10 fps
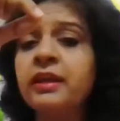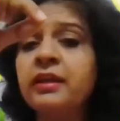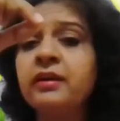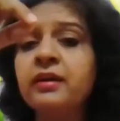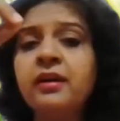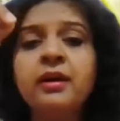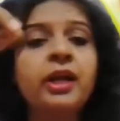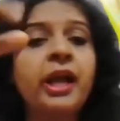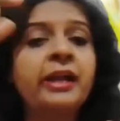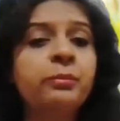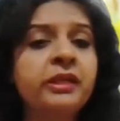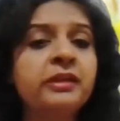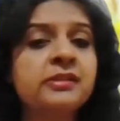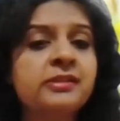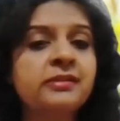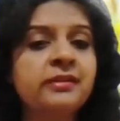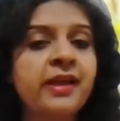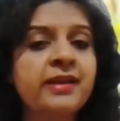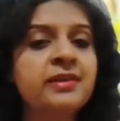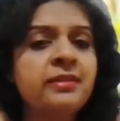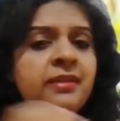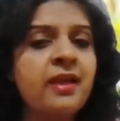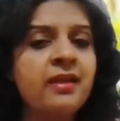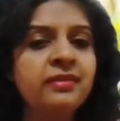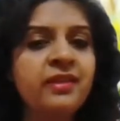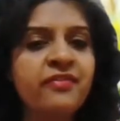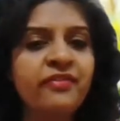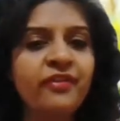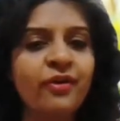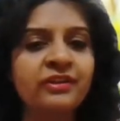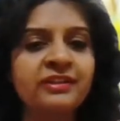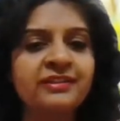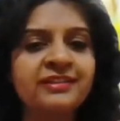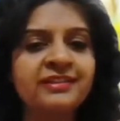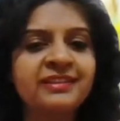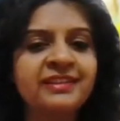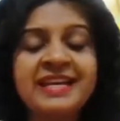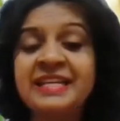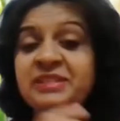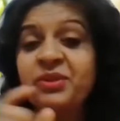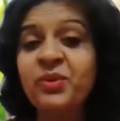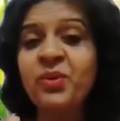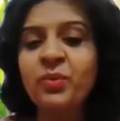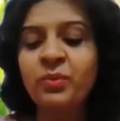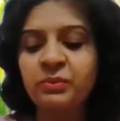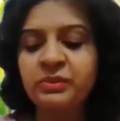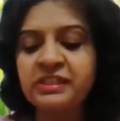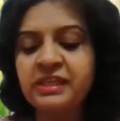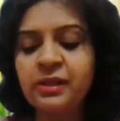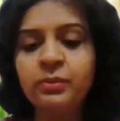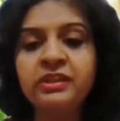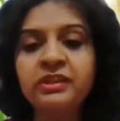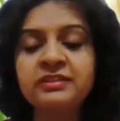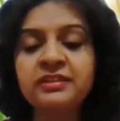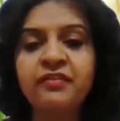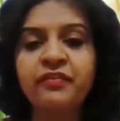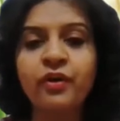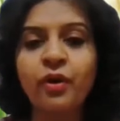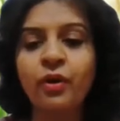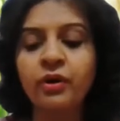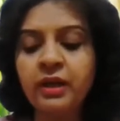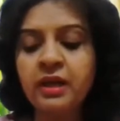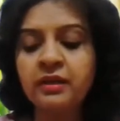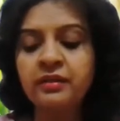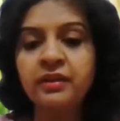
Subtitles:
here can be considered as a nephron. So when we deal with this nephron, the